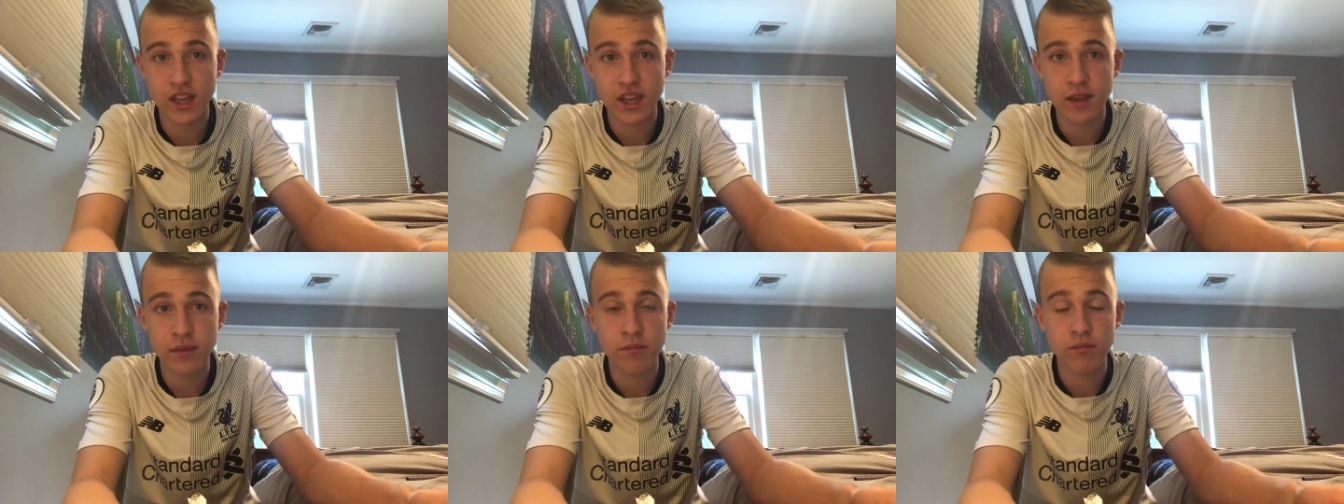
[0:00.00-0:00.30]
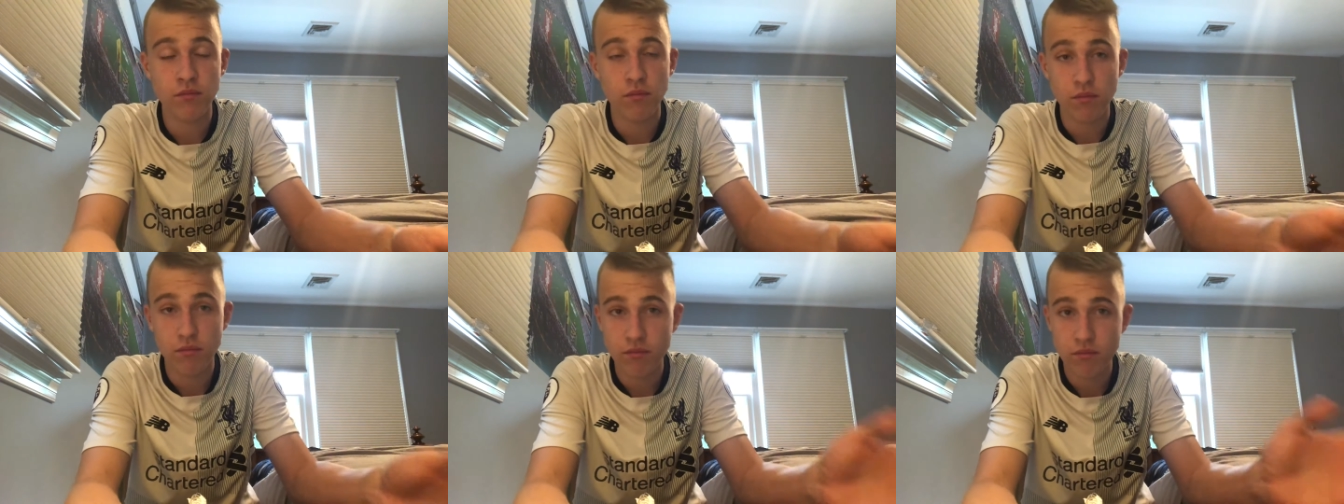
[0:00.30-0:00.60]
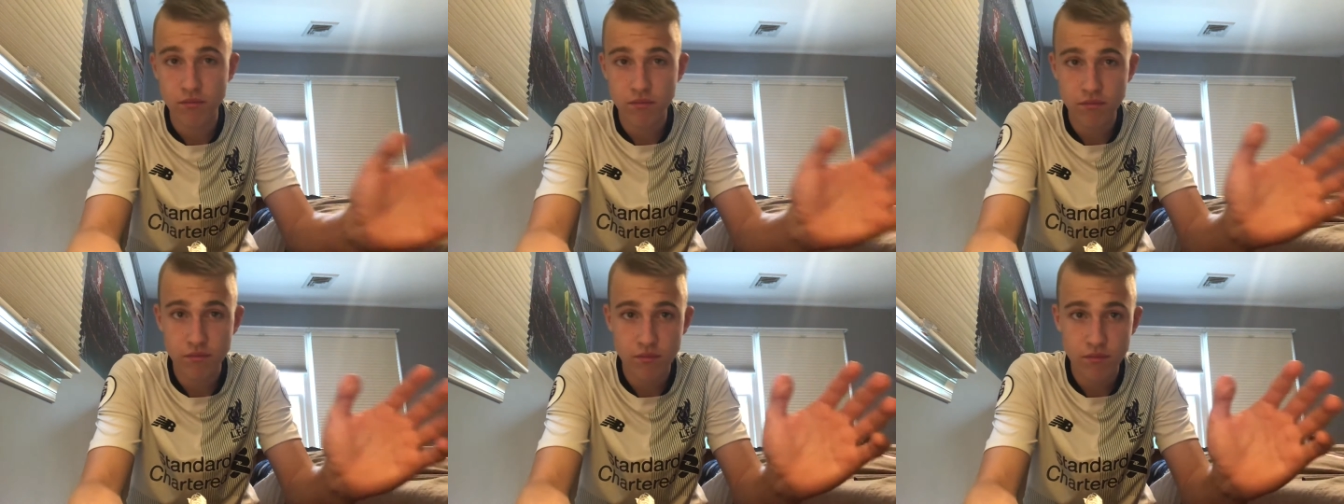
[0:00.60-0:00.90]
game,
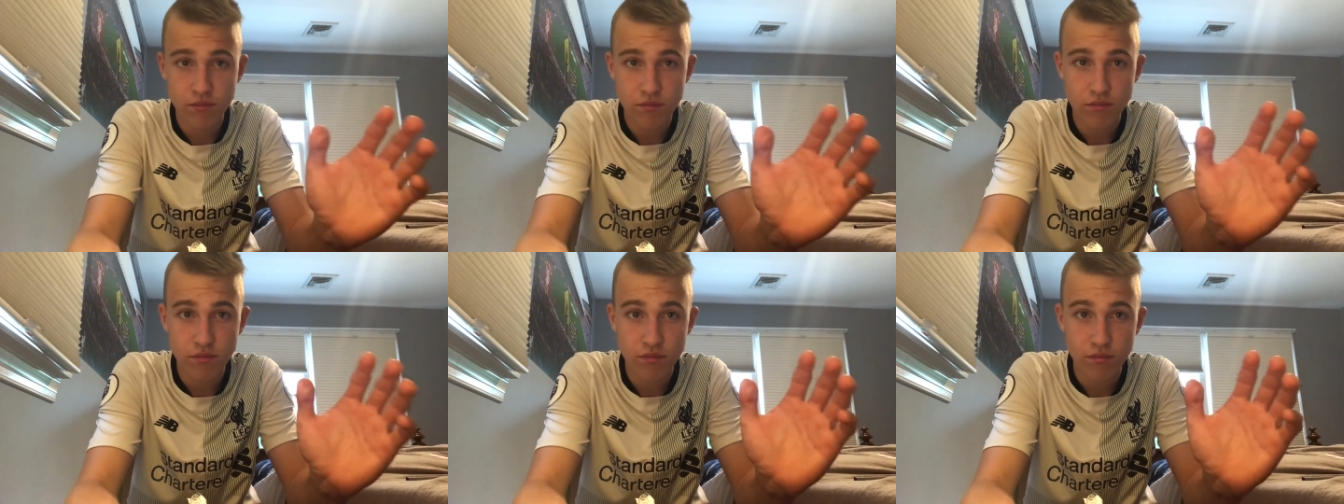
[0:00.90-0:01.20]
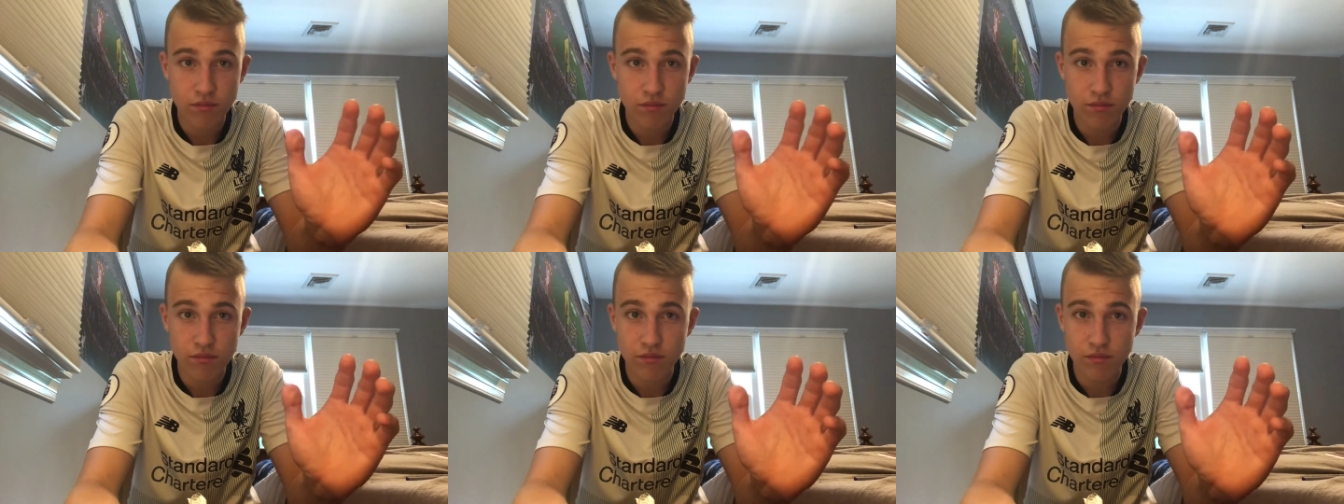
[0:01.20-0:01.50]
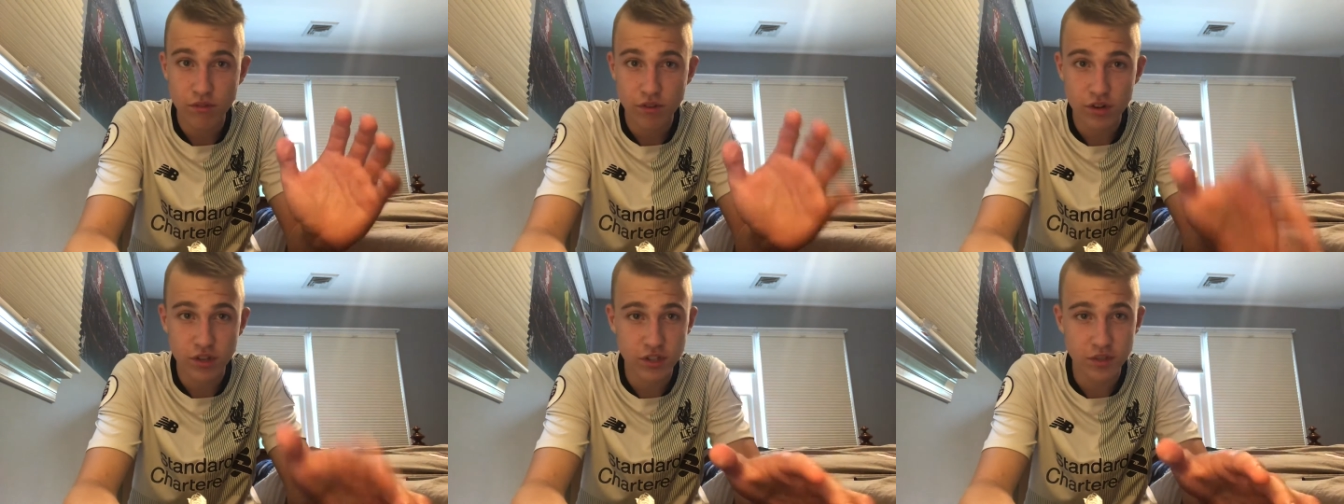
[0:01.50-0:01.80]

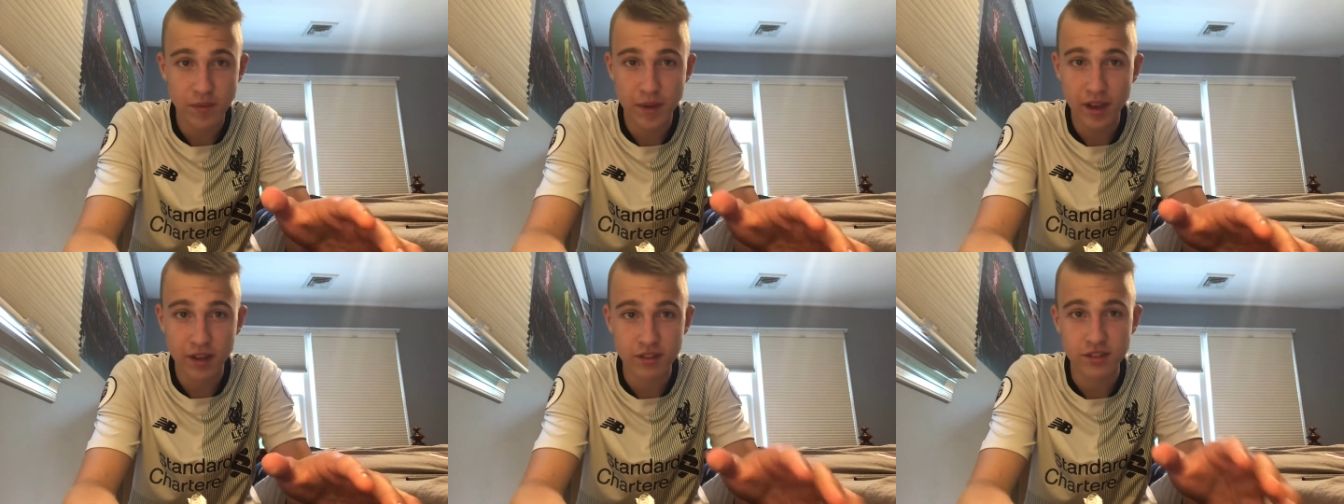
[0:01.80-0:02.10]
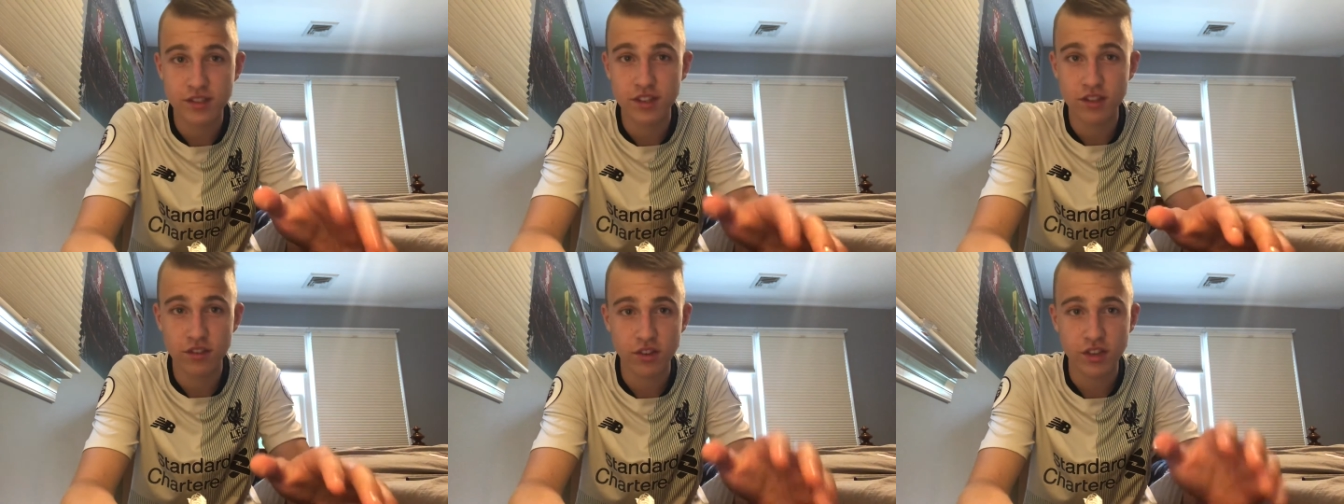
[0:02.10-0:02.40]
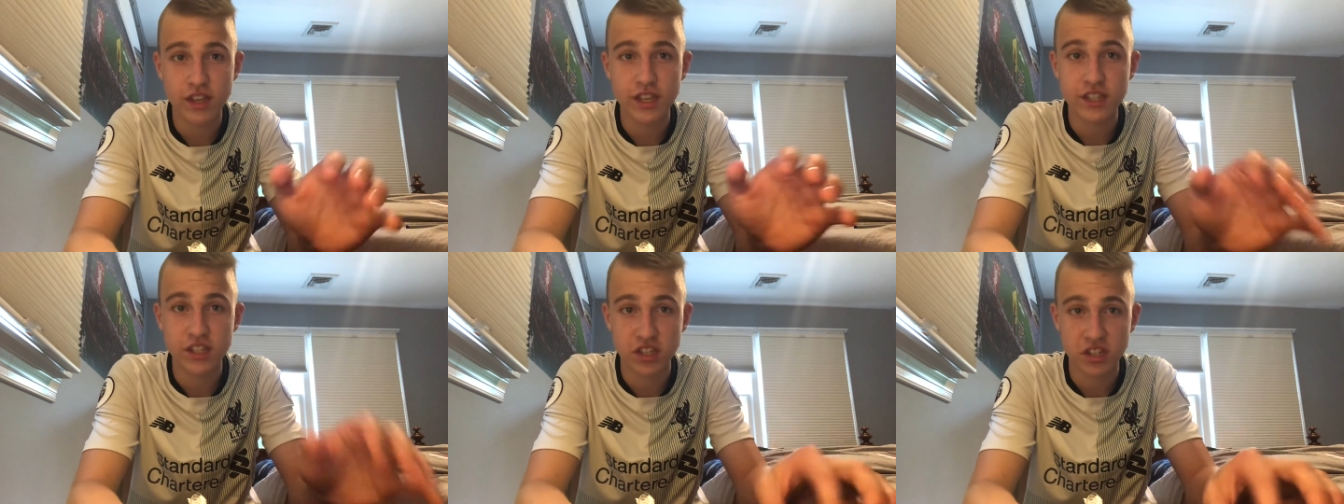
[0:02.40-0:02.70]
Crystal Palace didn't
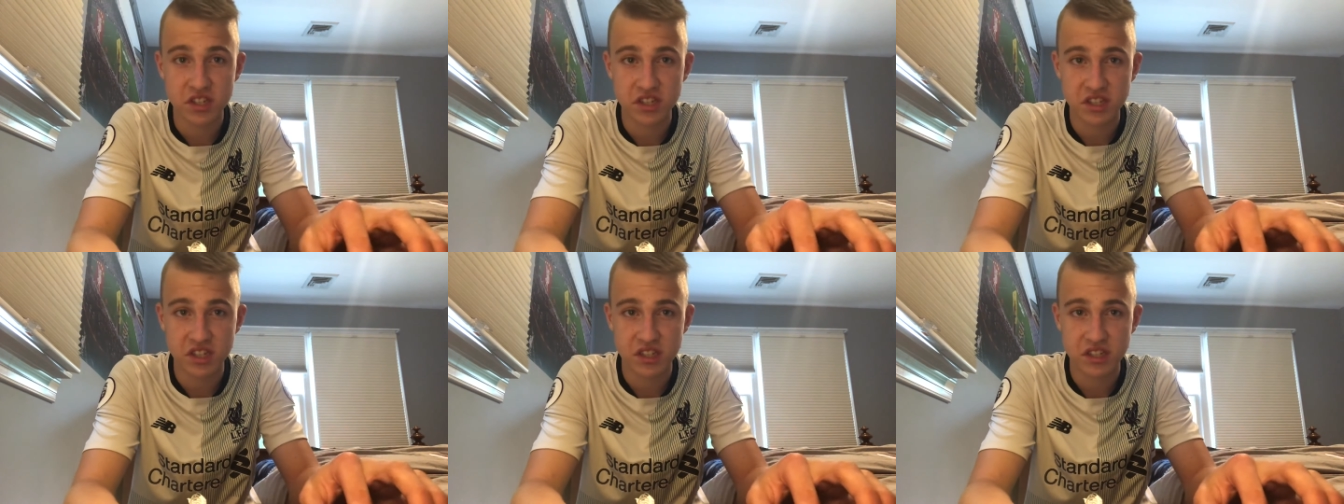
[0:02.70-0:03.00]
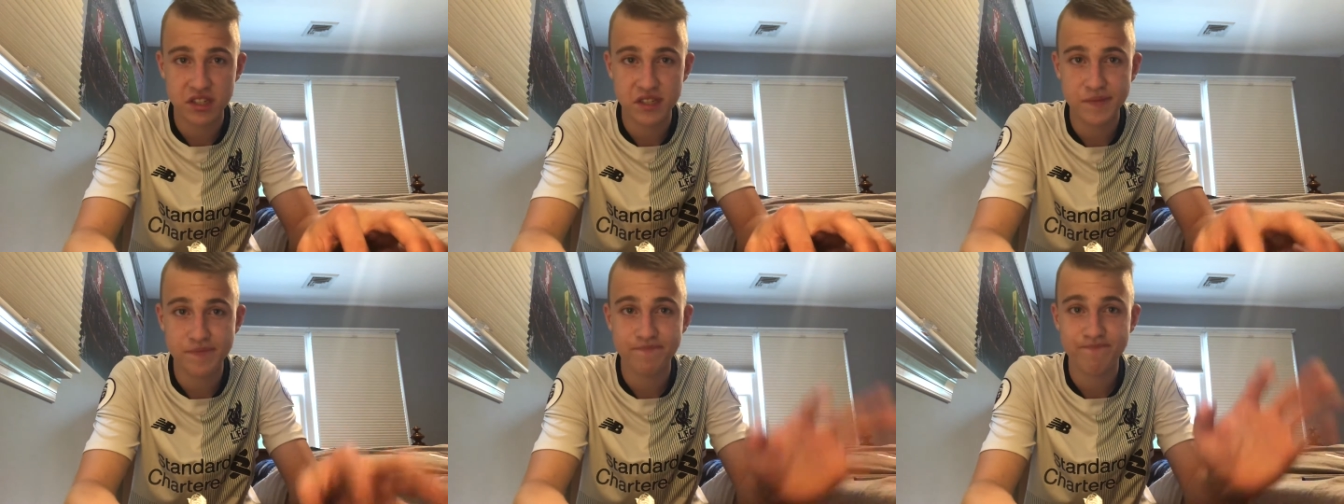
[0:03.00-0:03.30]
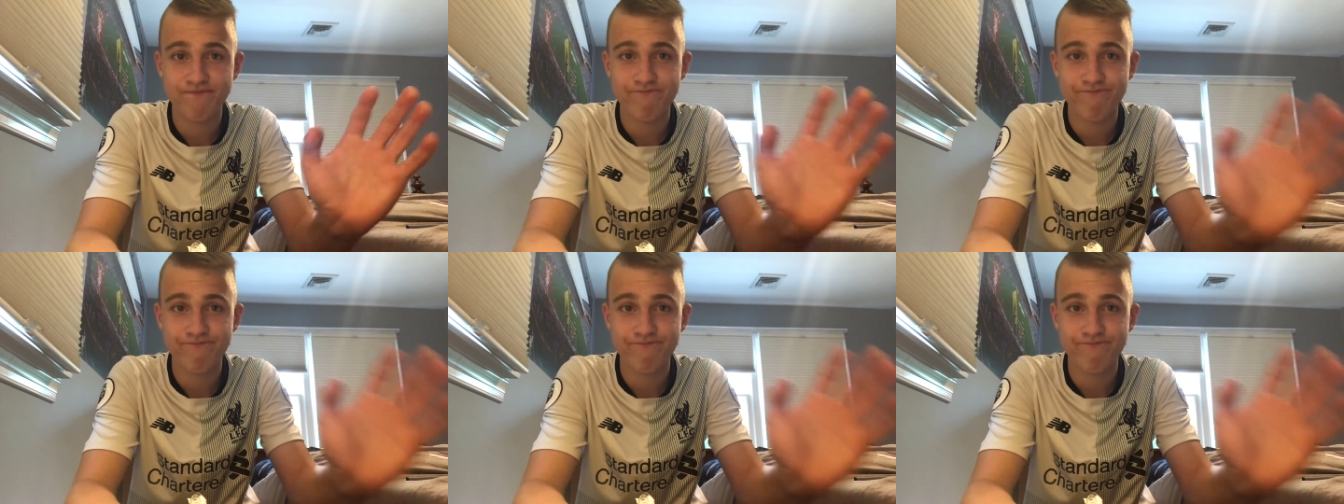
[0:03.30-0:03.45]
look as good as us.